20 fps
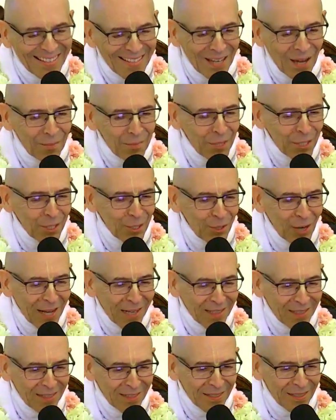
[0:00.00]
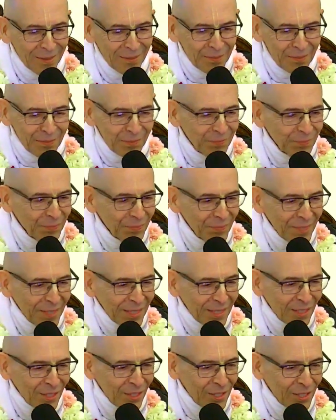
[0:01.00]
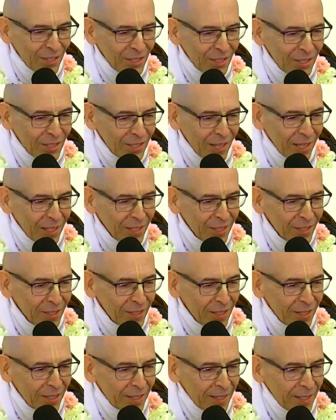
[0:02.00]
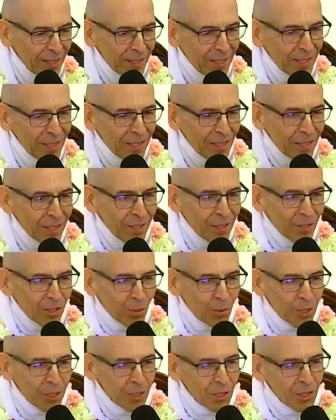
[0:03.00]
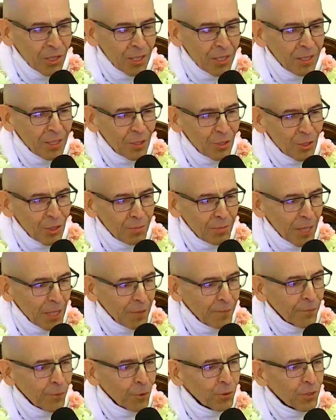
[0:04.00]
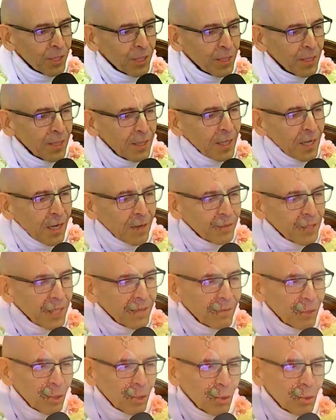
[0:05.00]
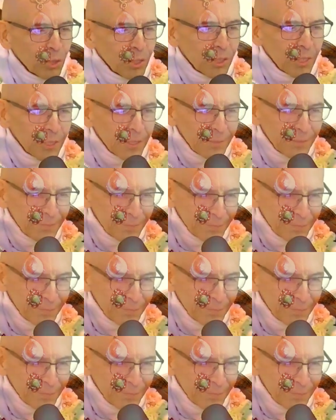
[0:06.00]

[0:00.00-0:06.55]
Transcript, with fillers: not be attracted? So this is nice. So we can see there's a metaphor that of Devahuti.